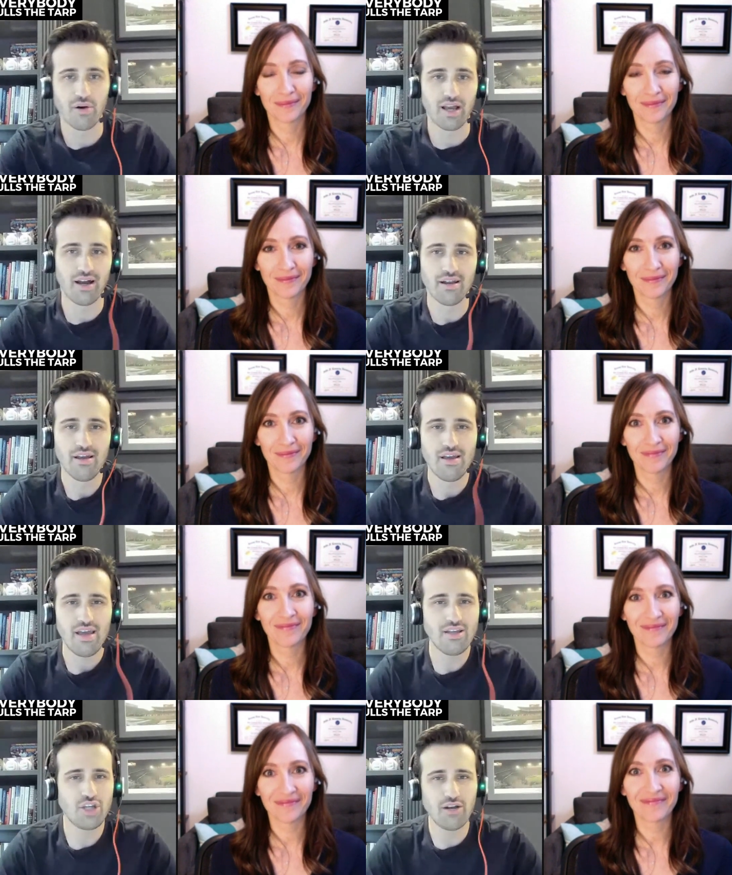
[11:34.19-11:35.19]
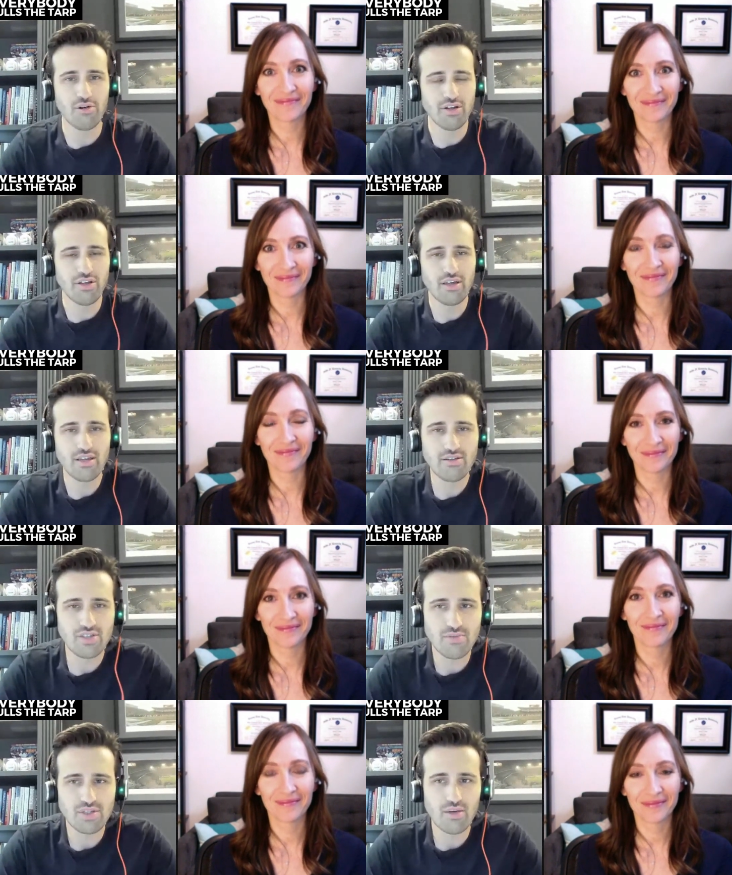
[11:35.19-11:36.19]
Speaker 1: going on. And generally, mm-hmm. it
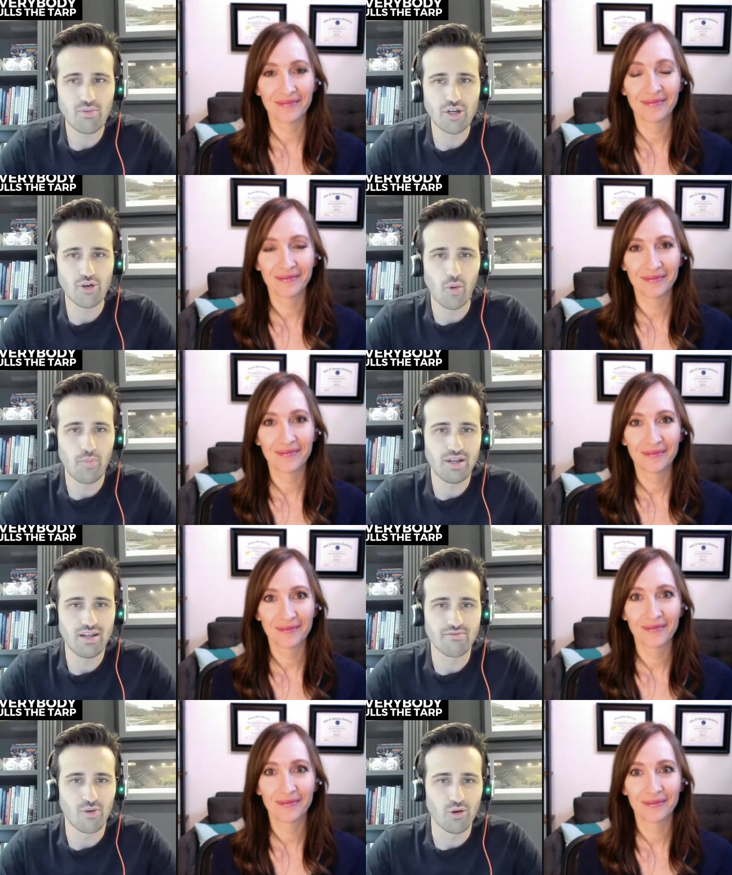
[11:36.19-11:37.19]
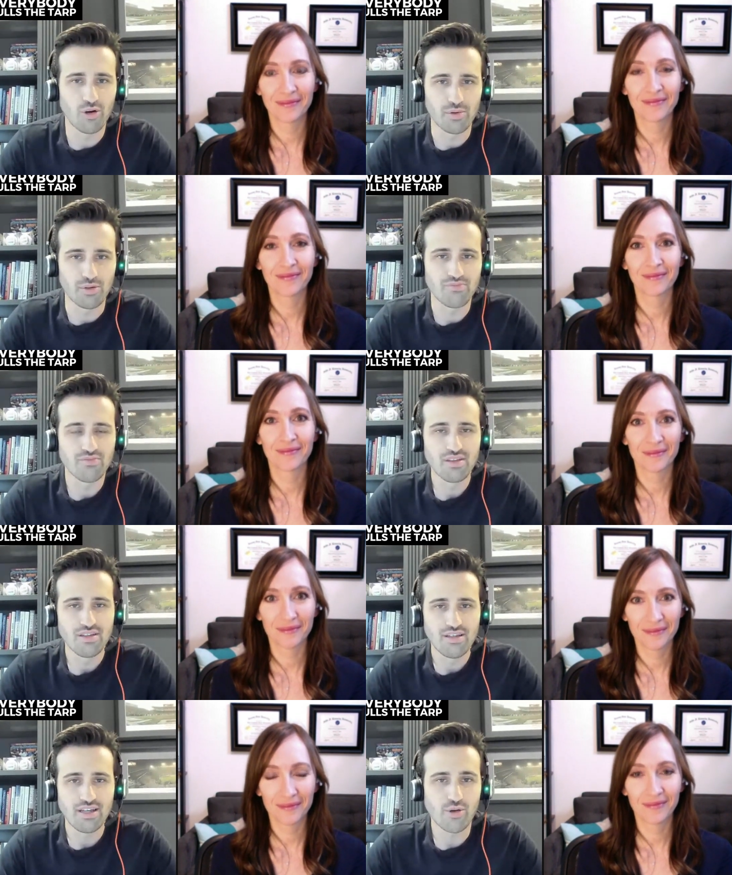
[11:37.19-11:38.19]
seems like when you're open and vulnerable,
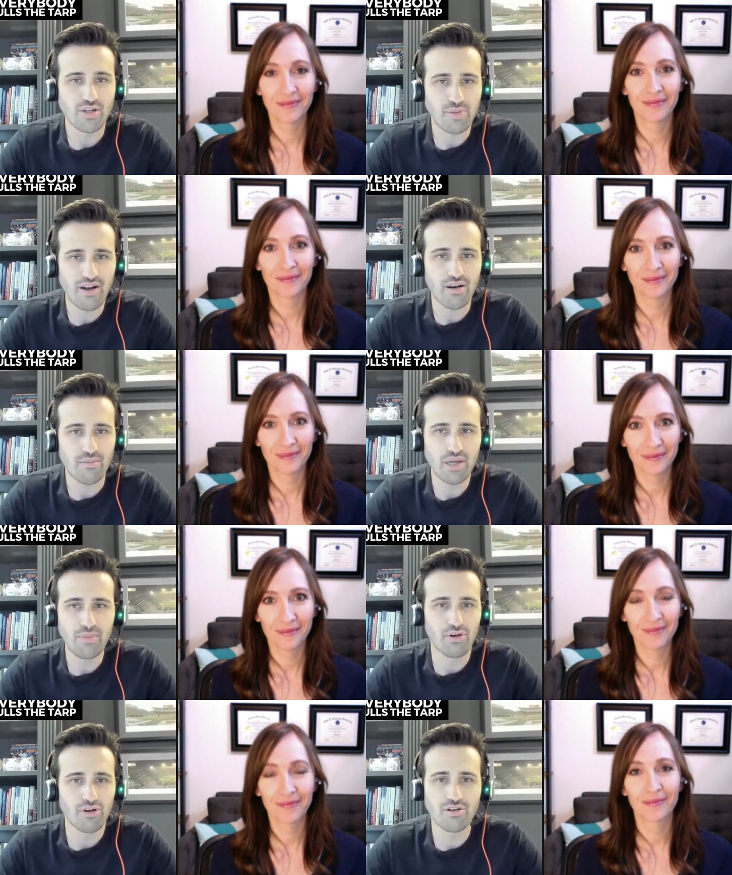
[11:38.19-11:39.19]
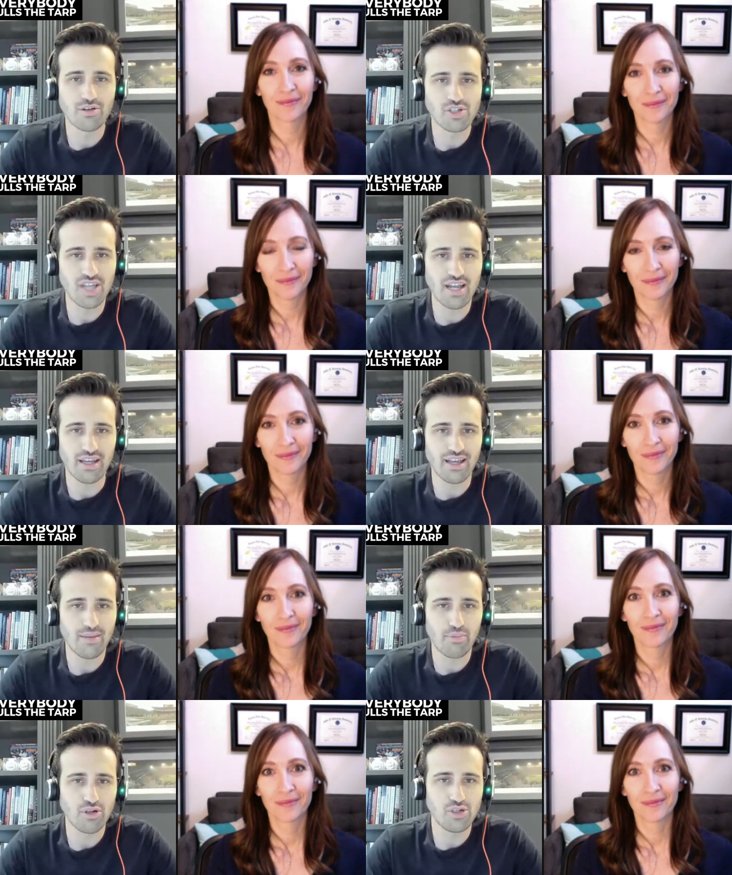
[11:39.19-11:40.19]
and transparent, people are understanding,
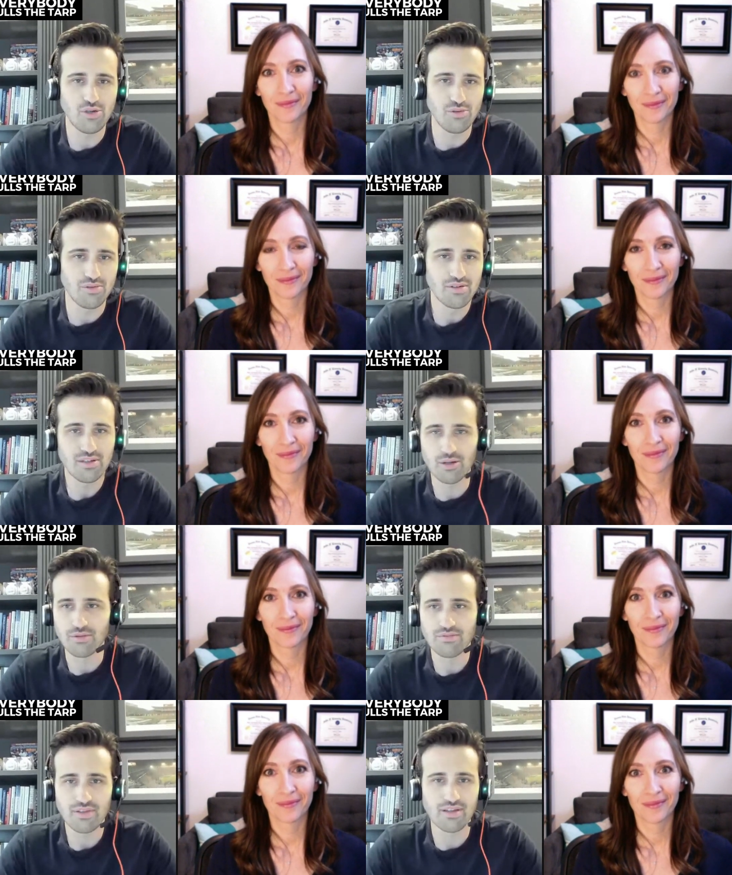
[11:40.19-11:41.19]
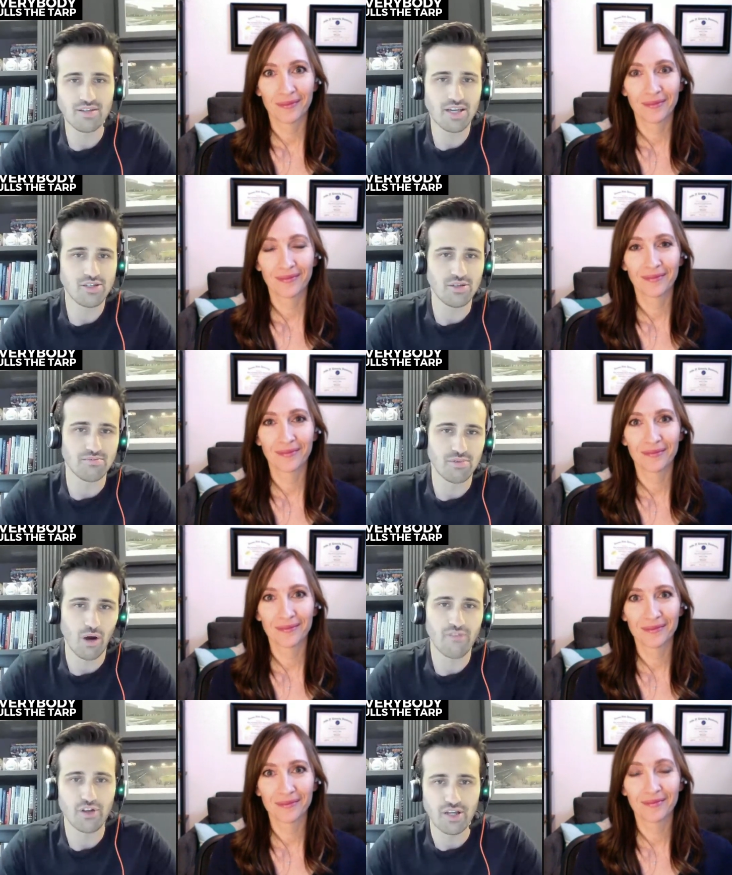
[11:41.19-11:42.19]
and it puts you, you know, it, it takes you
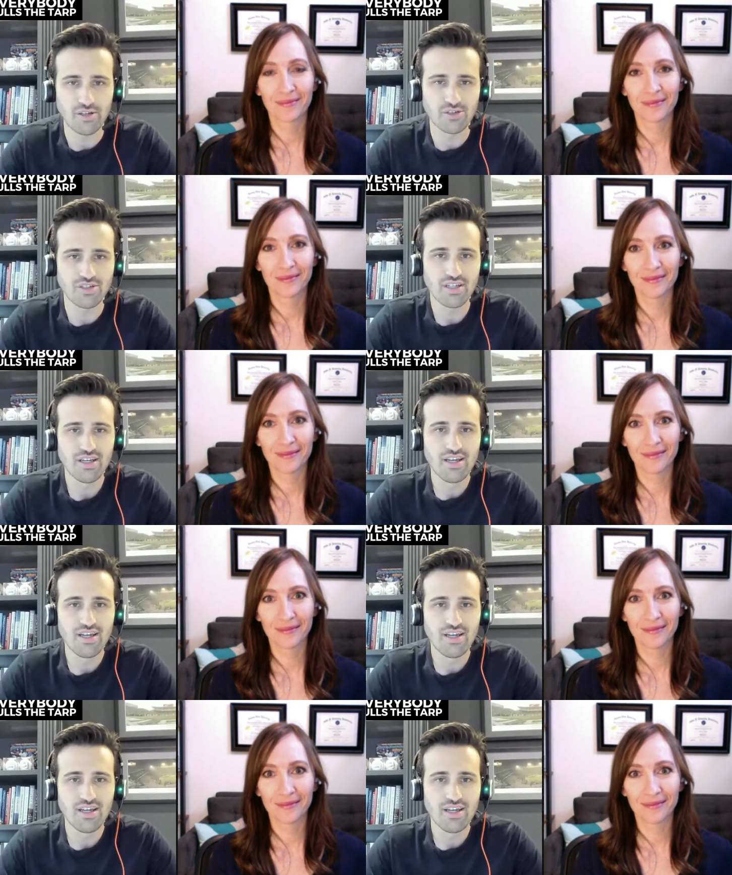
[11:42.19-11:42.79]
off your heels